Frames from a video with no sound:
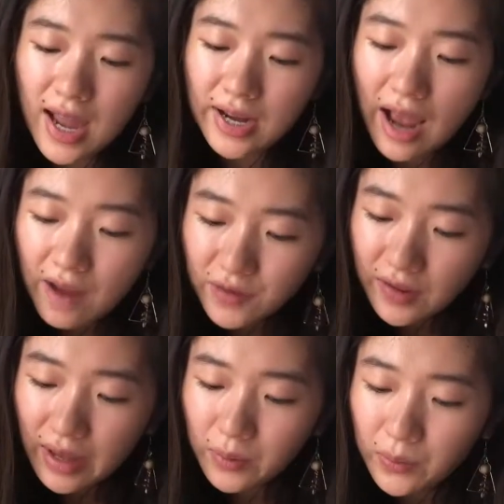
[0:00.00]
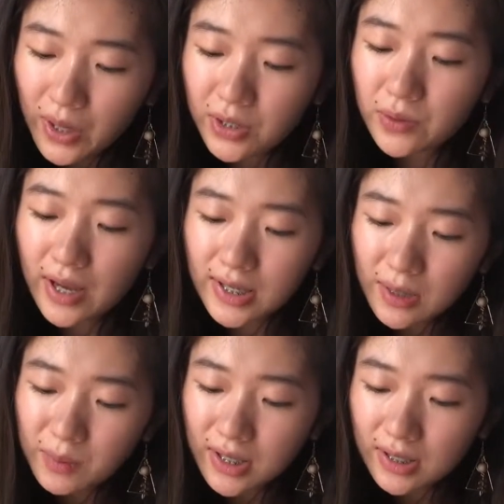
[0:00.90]
And after that, we went to
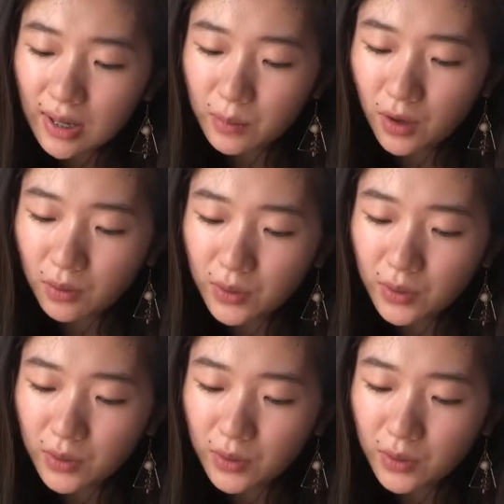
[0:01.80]
SM Seaside Mall,